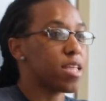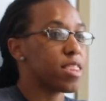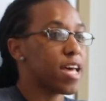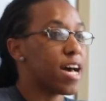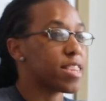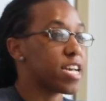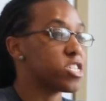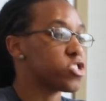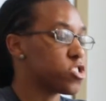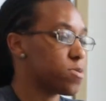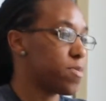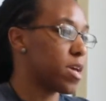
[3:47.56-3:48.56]
that they
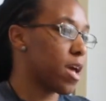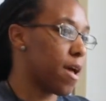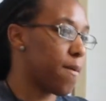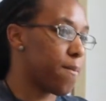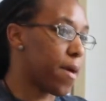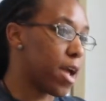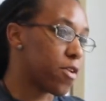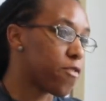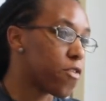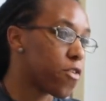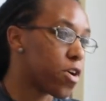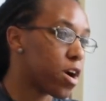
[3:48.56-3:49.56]
should be getting paid
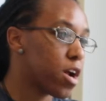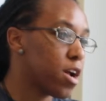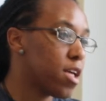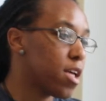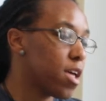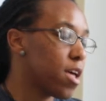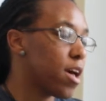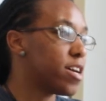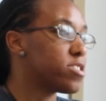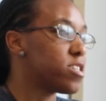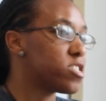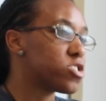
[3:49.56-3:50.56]
for.
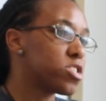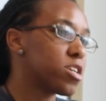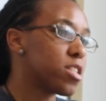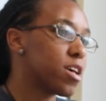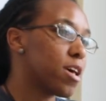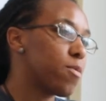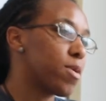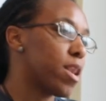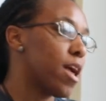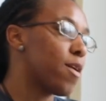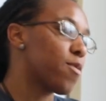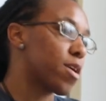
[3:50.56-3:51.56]
Additionally, we
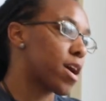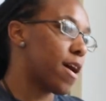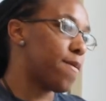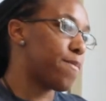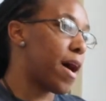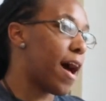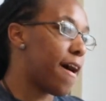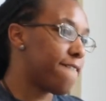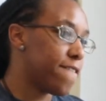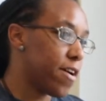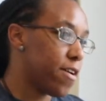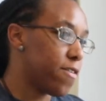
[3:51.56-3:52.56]
network on
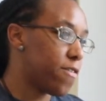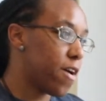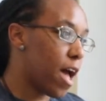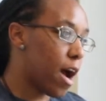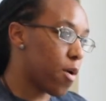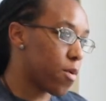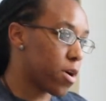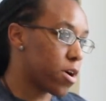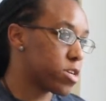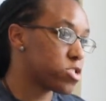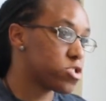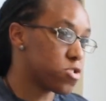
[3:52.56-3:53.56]
behalf of
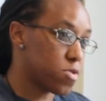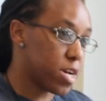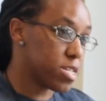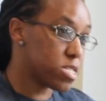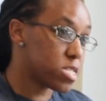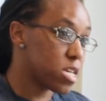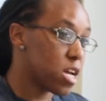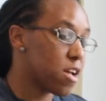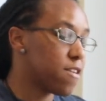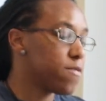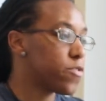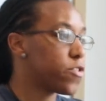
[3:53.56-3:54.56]
our students
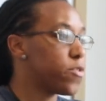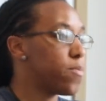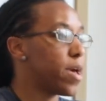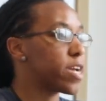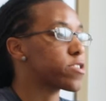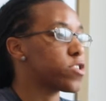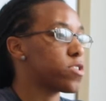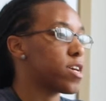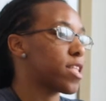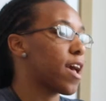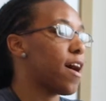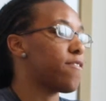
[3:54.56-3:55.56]
to make sure that
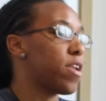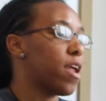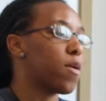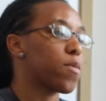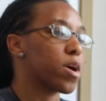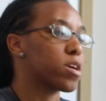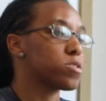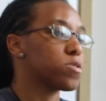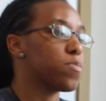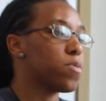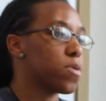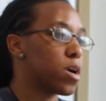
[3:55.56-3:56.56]
they have a network of
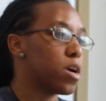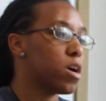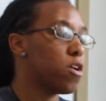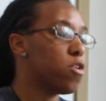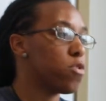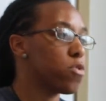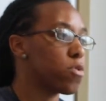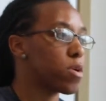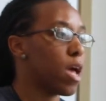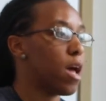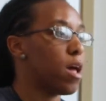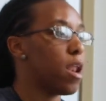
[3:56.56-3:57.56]
support who
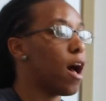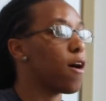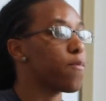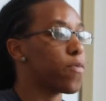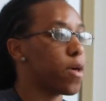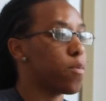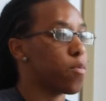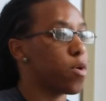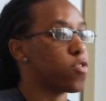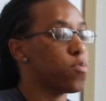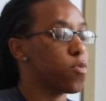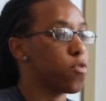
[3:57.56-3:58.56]
can help them
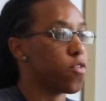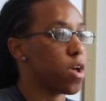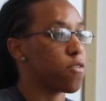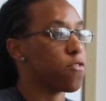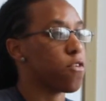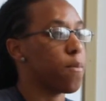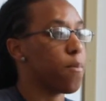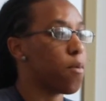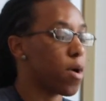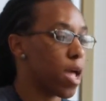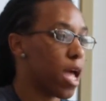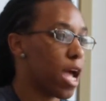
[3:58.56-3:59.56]
with moving from
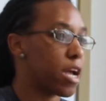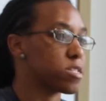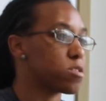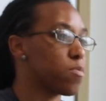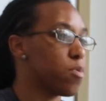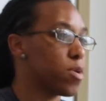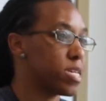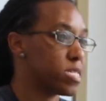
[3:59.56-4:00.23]
point A to point